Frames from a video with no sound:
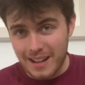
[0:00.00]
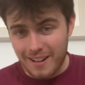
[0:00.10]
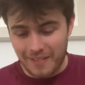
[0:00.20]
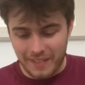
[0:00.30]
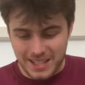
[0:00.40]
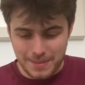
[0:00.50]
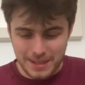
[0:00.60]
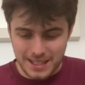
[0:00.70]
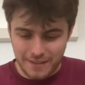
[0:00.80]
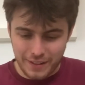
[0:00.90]
on this
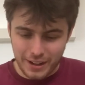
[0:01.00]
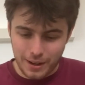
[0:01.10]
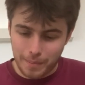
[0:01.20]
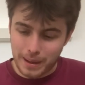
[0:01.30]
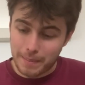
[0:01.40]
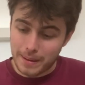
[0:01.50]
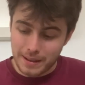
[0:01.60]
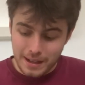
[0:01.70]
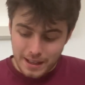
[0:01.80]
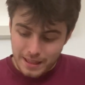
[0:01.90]
specific copy.
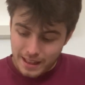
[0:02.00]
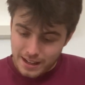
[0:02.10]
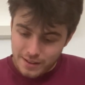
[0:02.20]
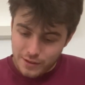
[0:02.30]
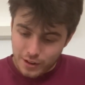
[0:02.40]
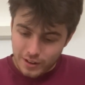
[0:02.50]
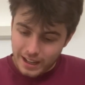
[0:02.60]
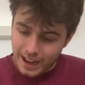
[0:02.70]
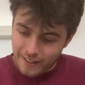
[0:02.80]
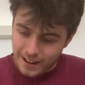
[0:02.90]
But then you've got
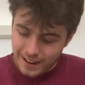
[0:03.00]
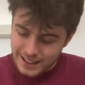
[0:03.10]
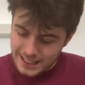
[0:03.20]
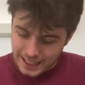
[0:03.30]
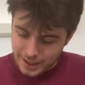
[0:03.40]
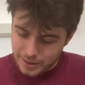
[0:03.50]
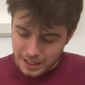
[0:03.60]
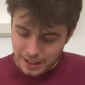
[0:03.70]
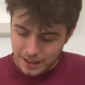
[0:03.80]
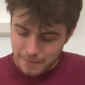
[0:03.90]
Caroline, Tango in
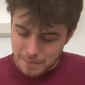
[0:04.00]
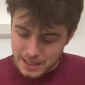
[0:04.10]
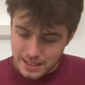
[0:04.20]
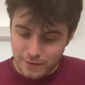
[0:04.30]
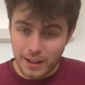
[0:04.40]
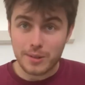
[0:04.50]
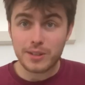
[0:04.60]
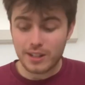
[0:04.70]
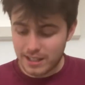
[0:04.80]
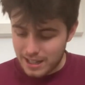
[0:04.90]
the Night and Mystified,
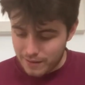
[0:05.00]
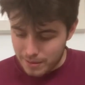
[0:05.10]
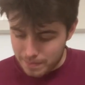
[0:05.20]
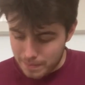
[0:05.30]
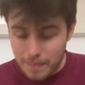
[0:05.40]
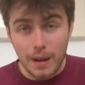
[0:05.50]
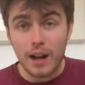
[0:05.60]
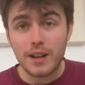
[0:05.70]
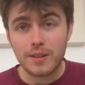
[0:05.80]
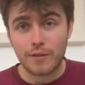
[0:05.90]
which I'd never
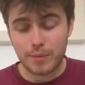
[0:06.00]
heard of